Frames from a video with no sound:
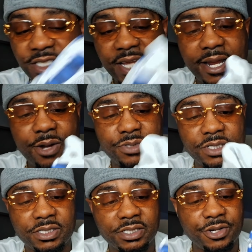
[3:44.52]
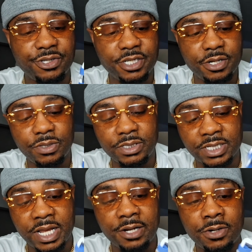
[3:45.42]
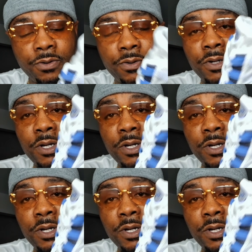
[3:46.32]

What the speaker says: shout out to Sergio Lozano.